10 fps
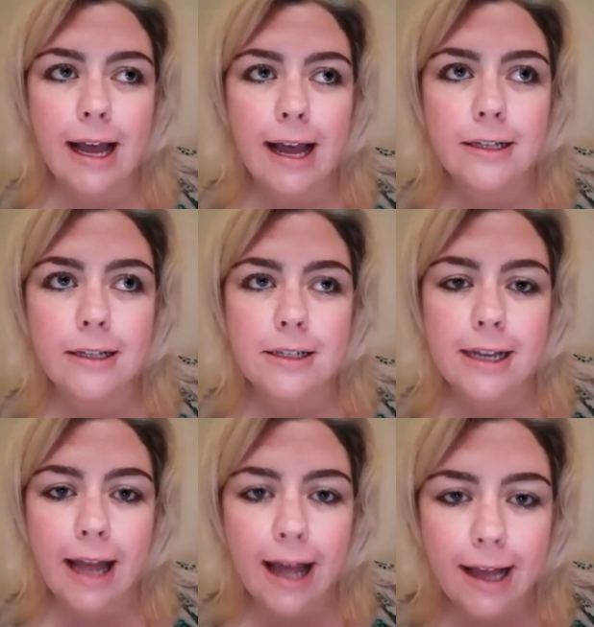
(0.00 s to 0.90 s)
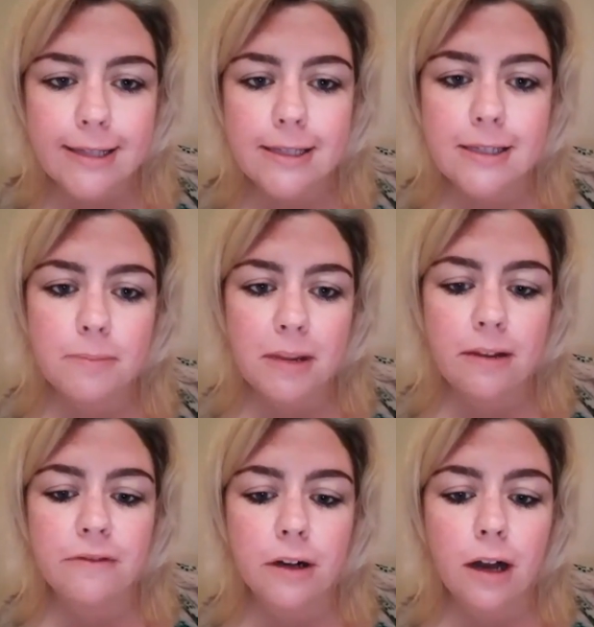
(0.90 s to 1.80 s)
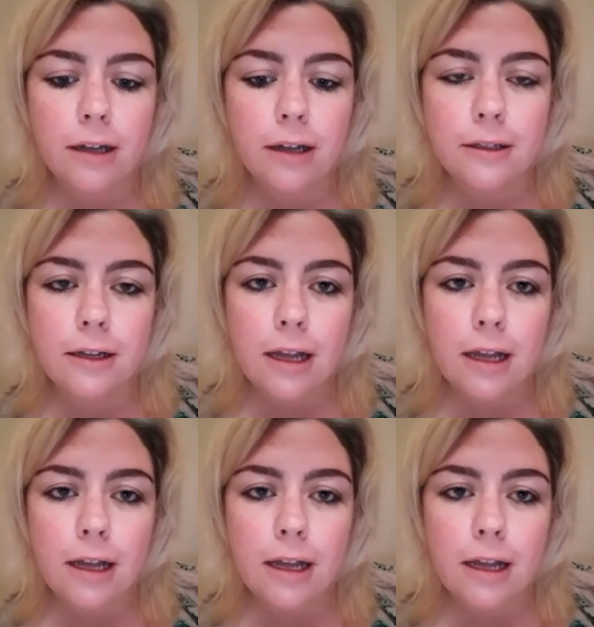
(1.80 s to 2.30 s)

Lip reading: and it hasn't been forgotten.